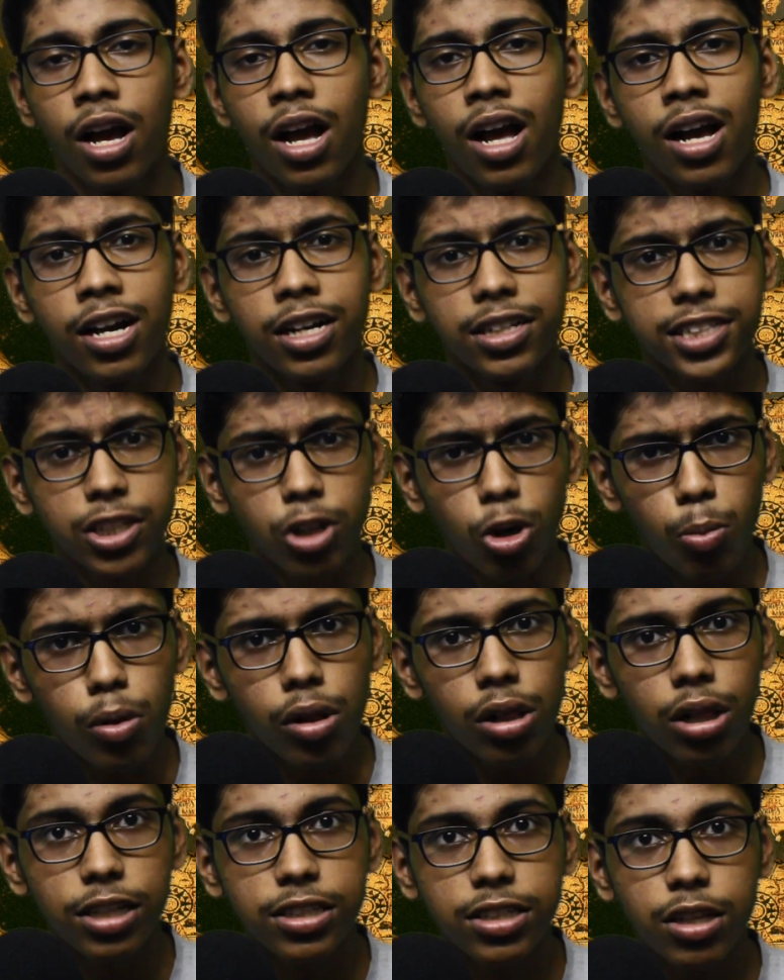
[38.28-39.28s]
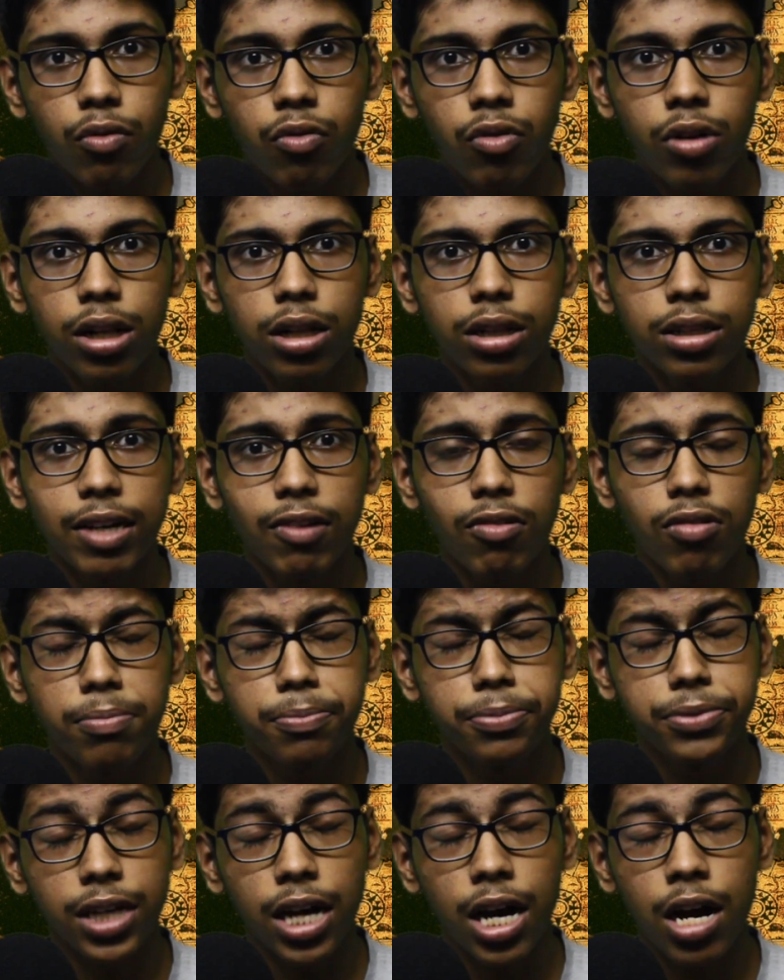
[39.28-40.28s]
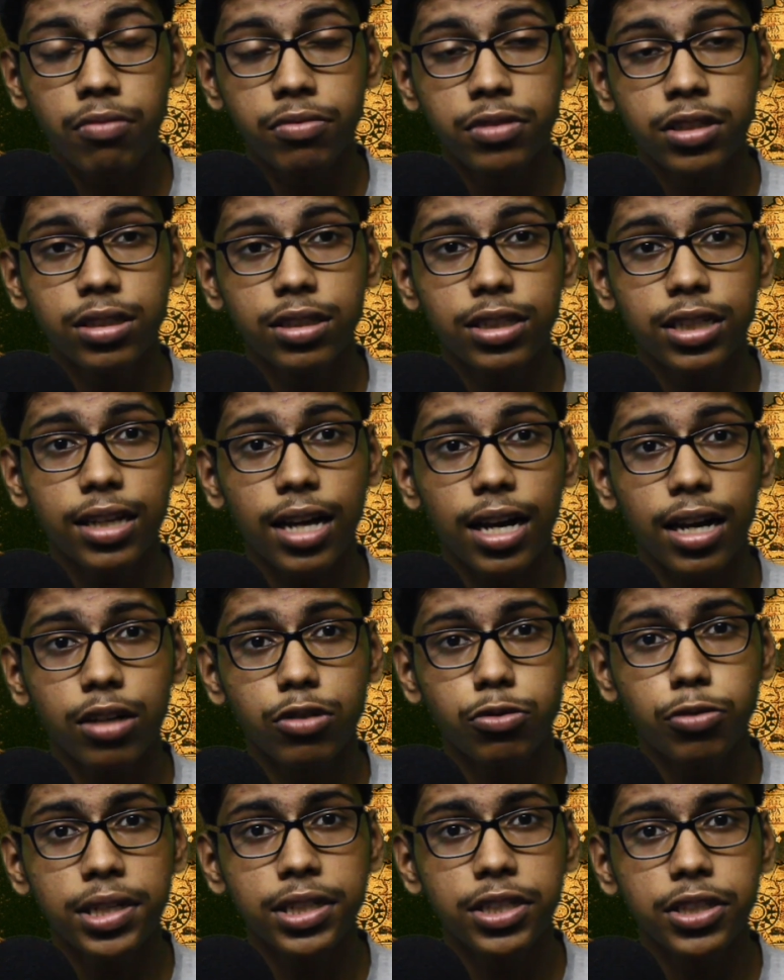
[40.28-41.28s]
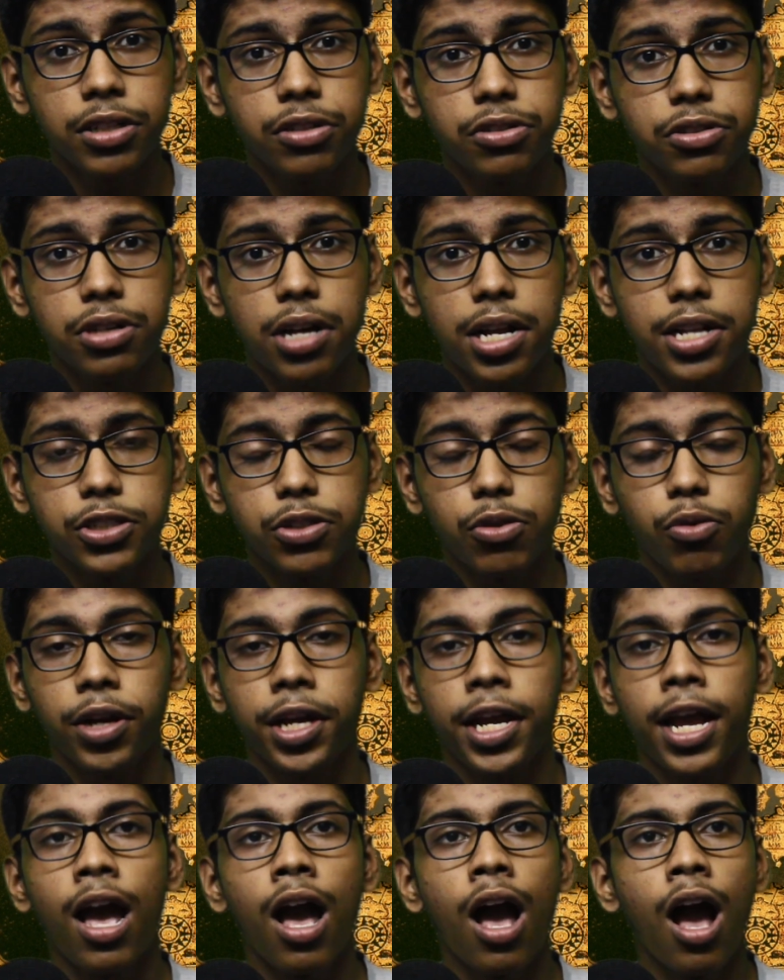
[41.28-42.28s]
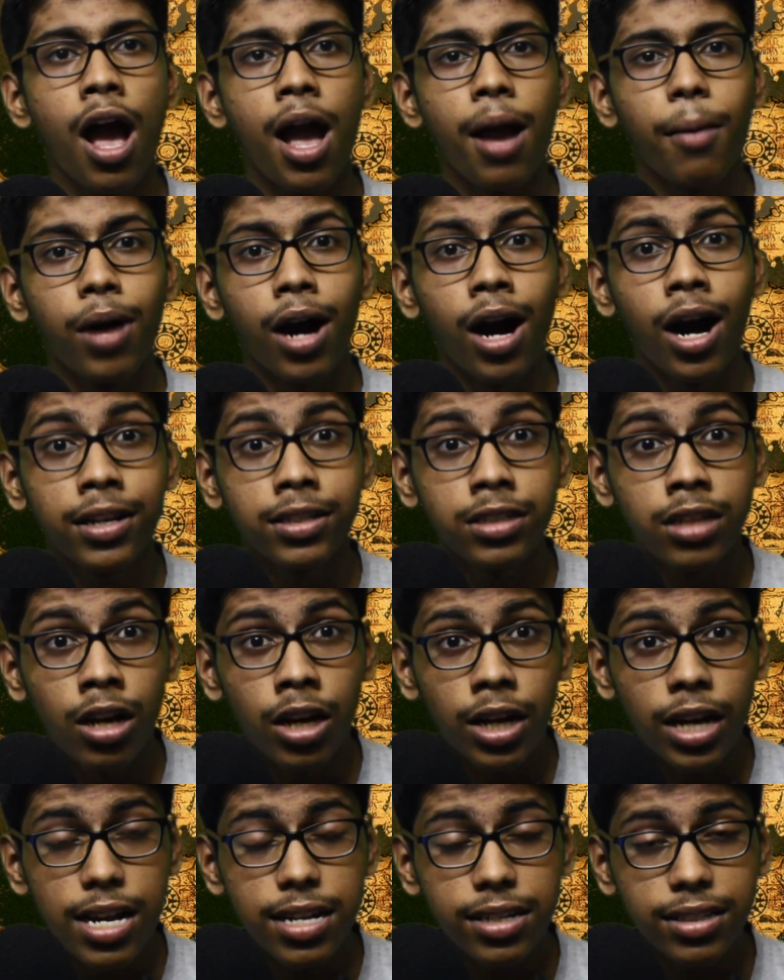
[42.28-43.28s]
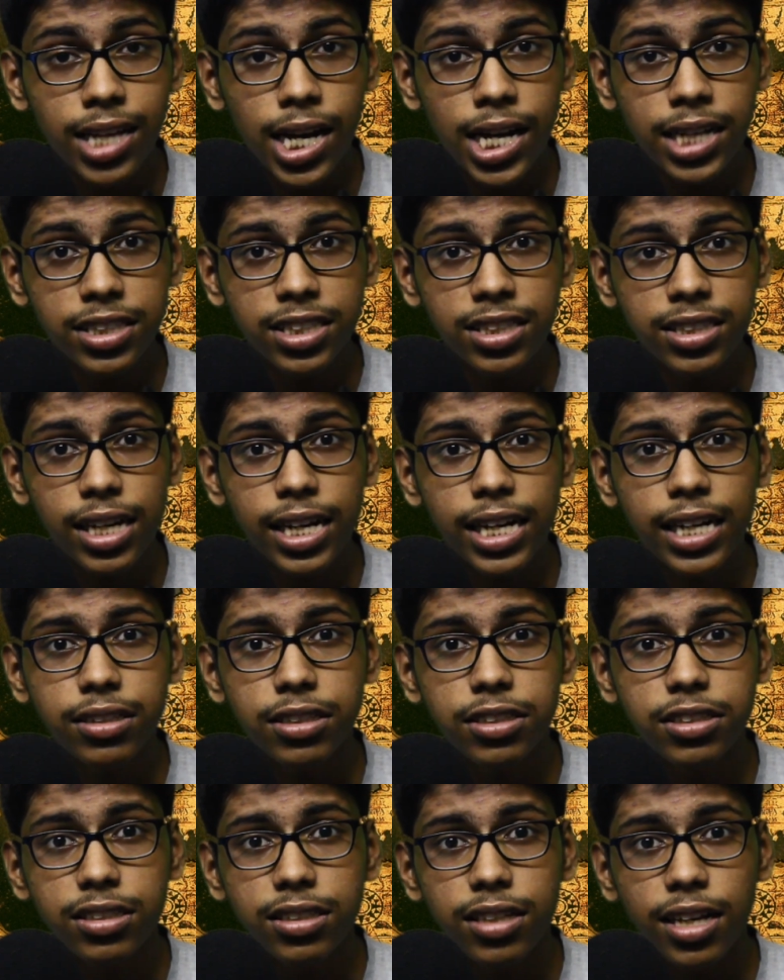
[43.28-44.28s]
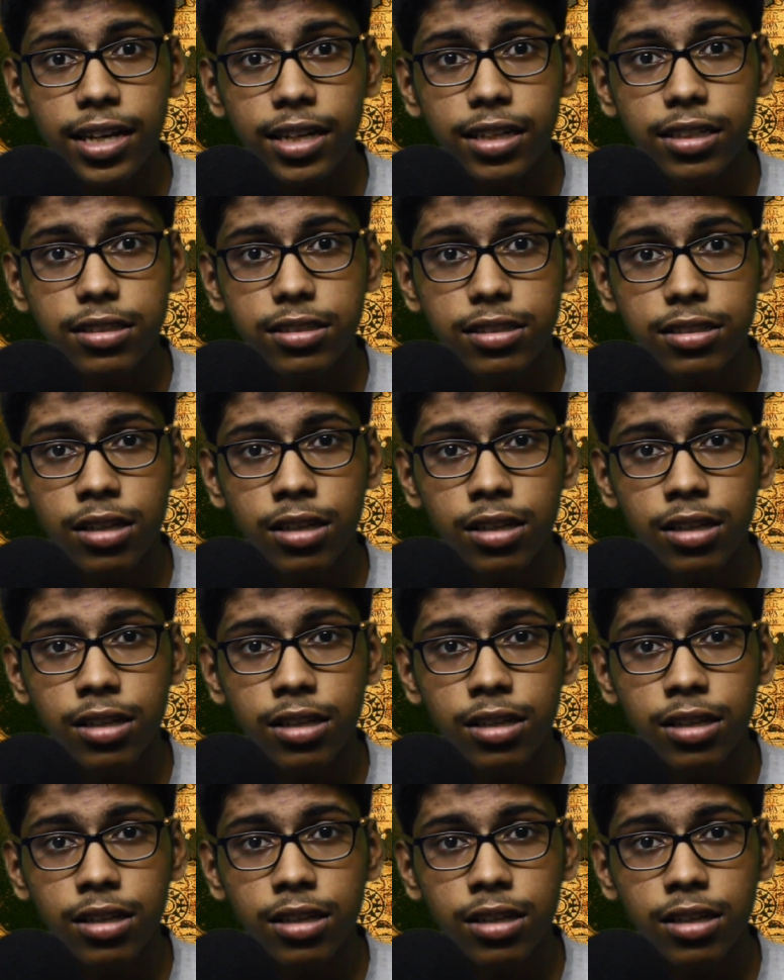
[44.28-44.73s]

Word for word: Chernobyl is a well-developed town in the 20th century, but in 1986,